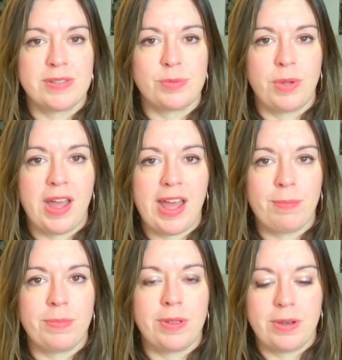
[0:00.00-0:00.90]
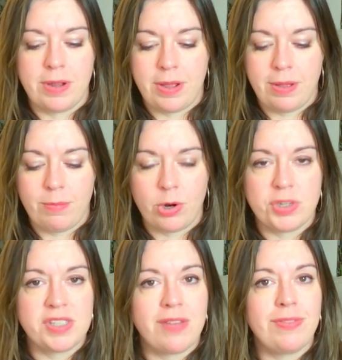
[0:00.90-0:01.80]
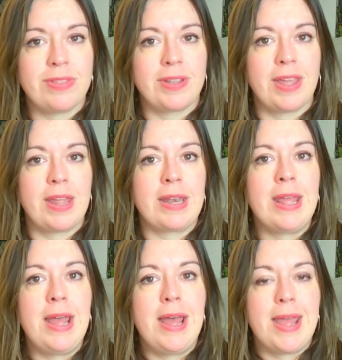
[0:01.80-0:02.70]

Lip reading: This will happen March 7th again.